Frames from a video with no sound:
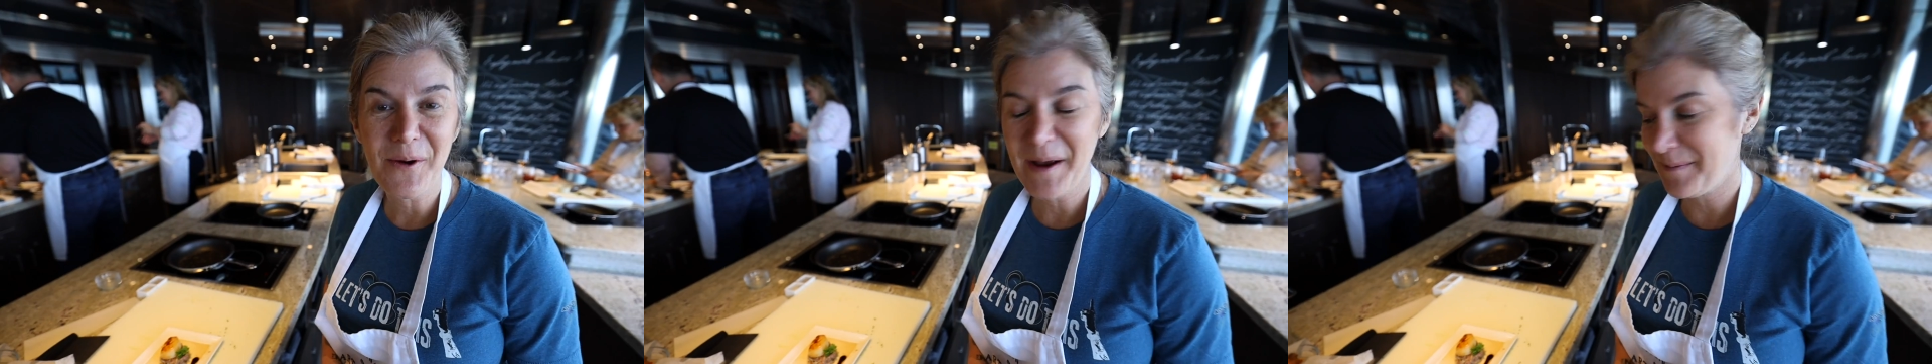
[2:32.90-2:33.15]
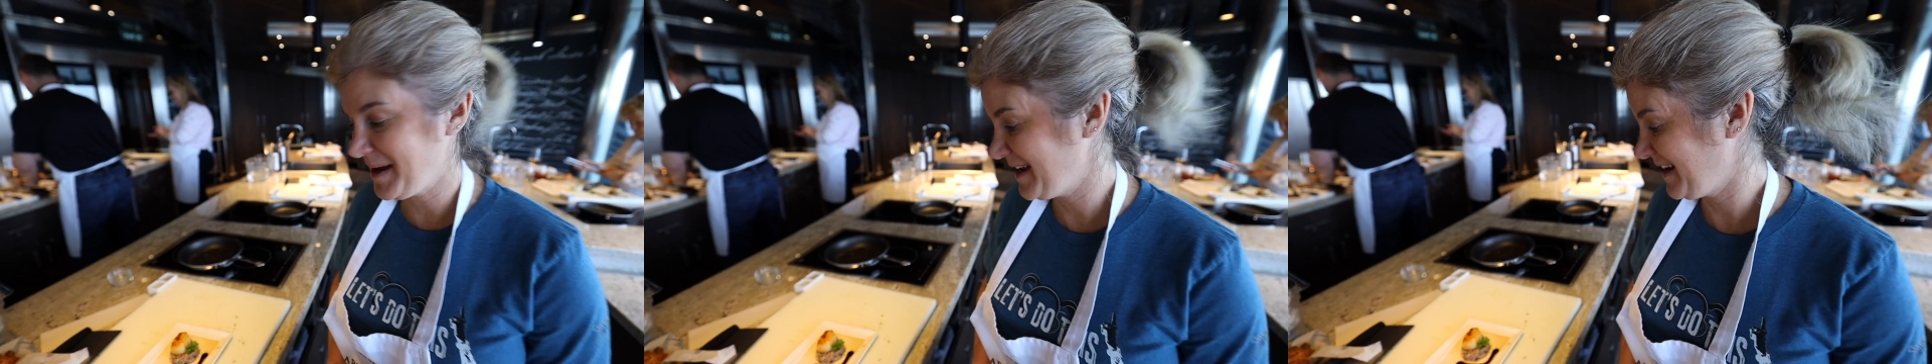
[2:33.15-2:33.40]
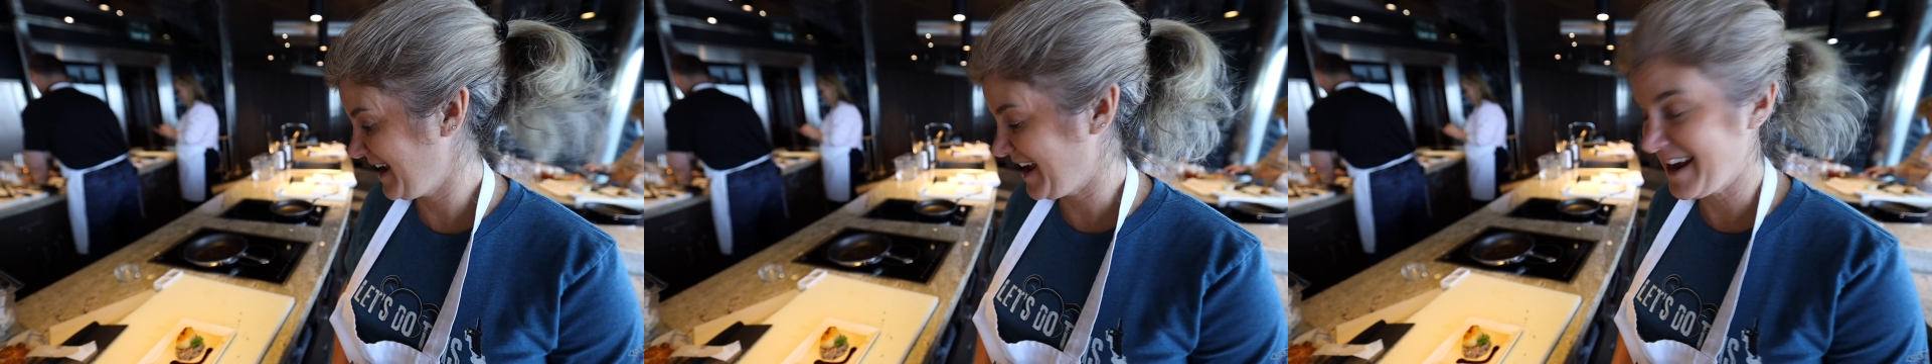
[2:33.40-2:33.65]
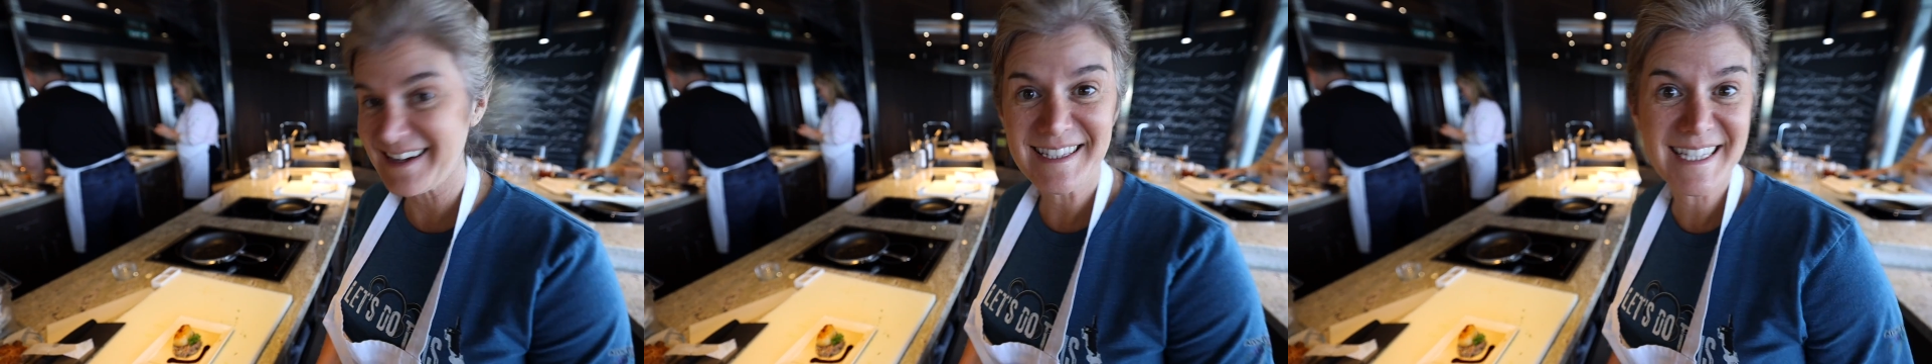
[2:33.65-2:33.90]
I made
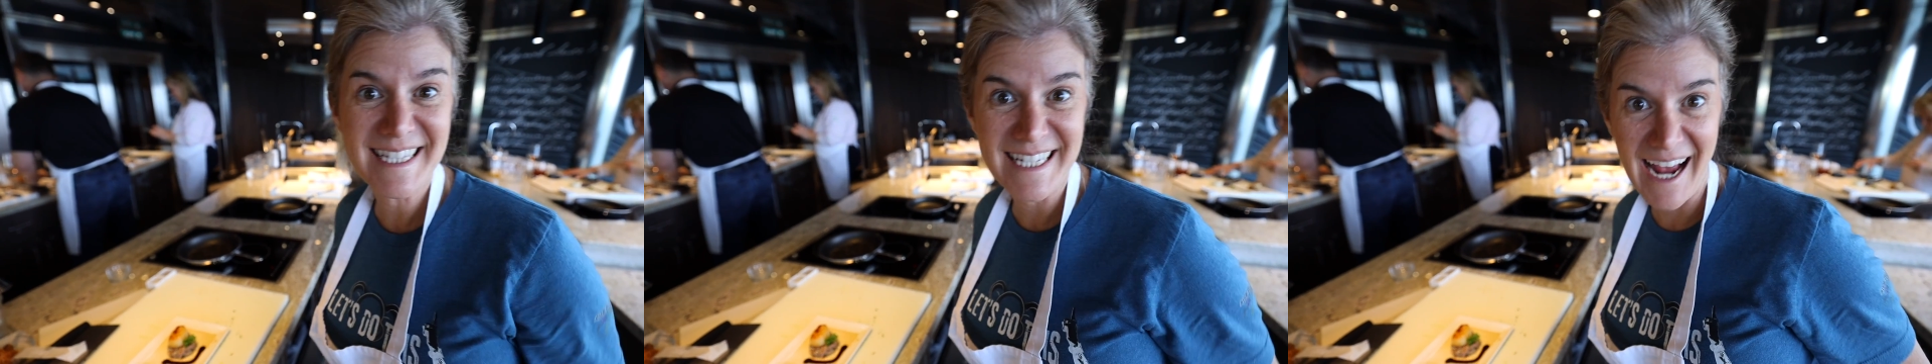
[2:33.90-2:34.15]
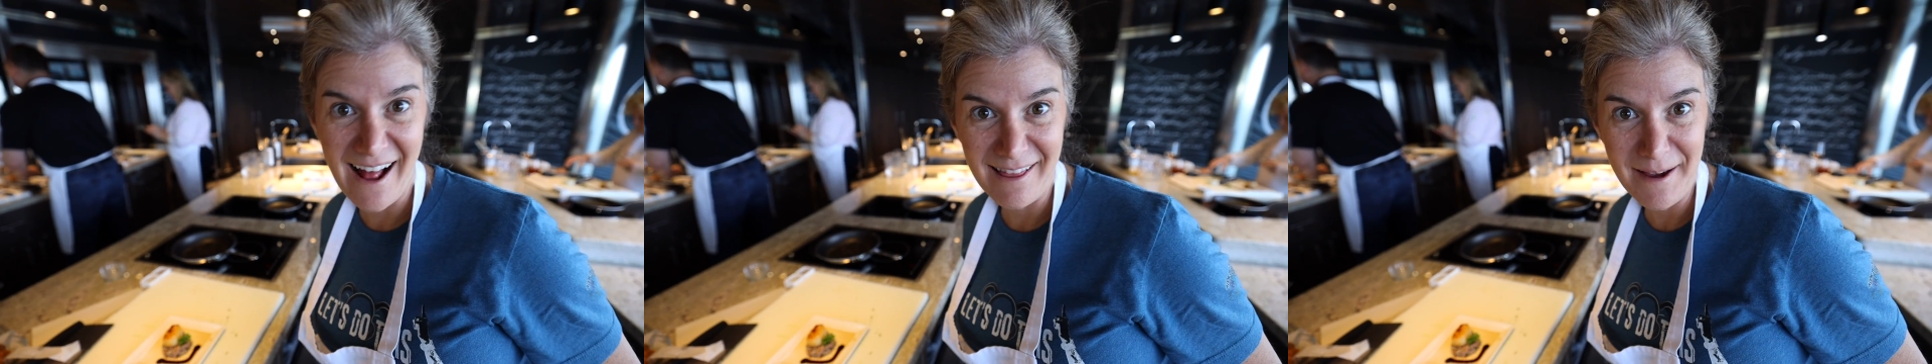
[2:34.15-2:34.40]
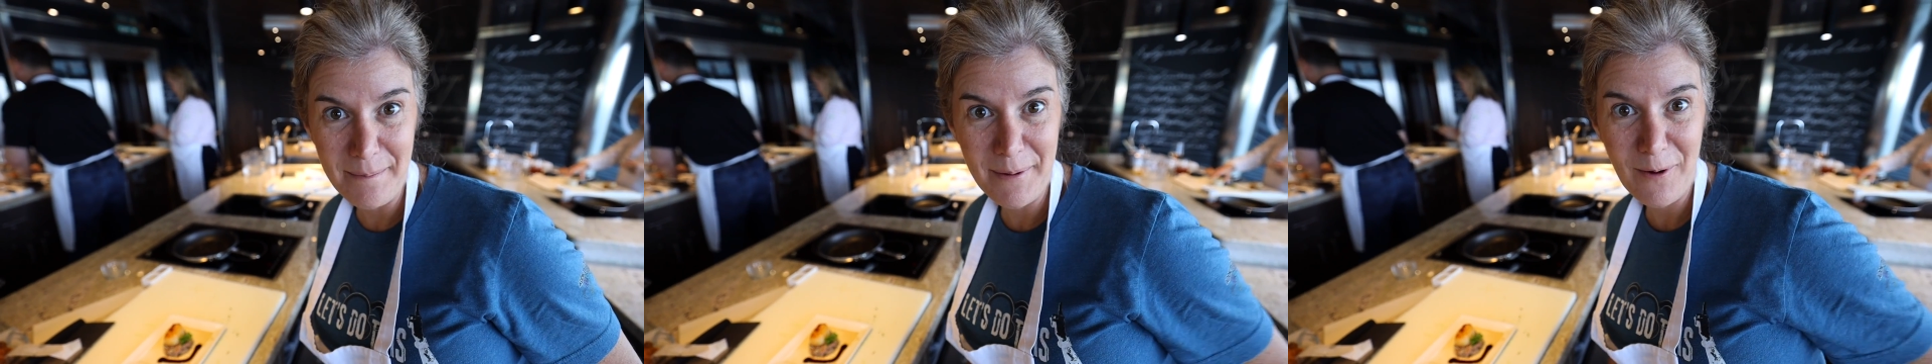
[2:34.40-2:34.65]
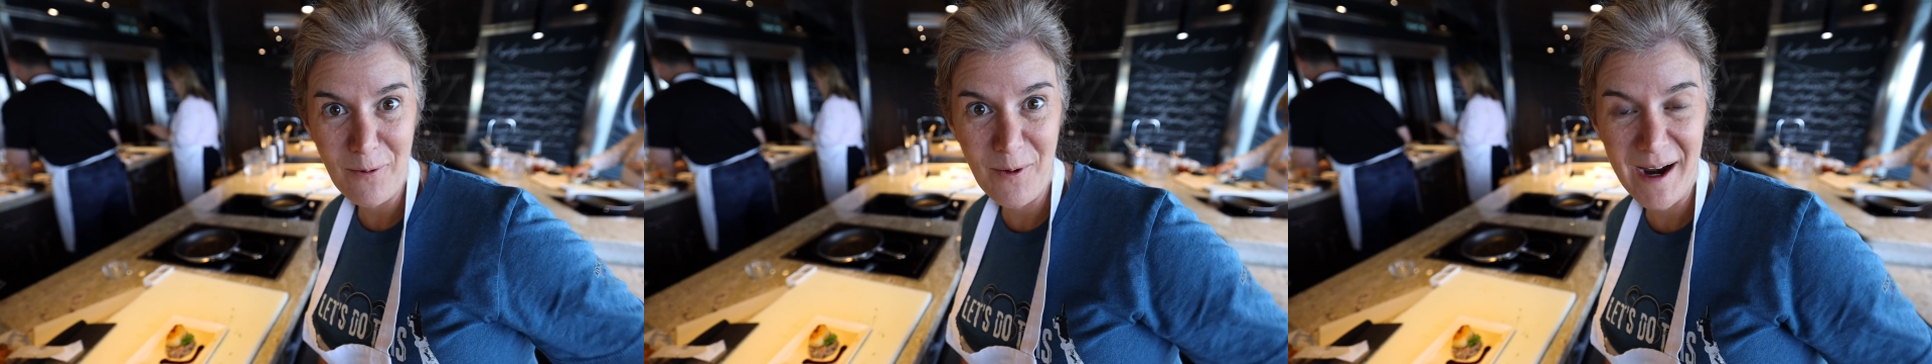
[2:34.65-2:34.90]
a scallop
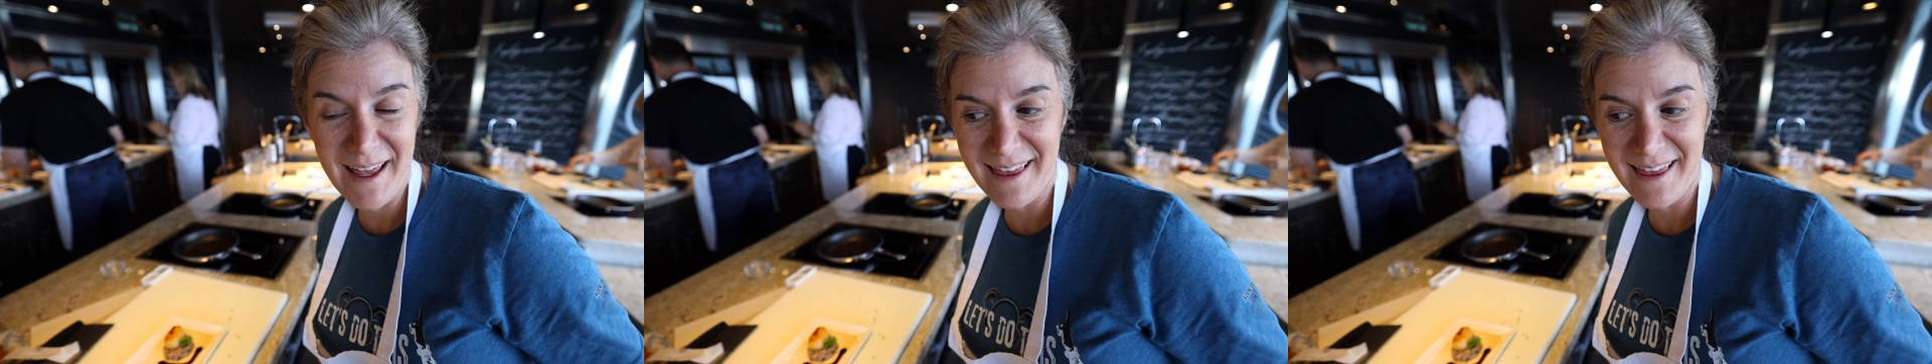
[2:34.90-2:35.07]
with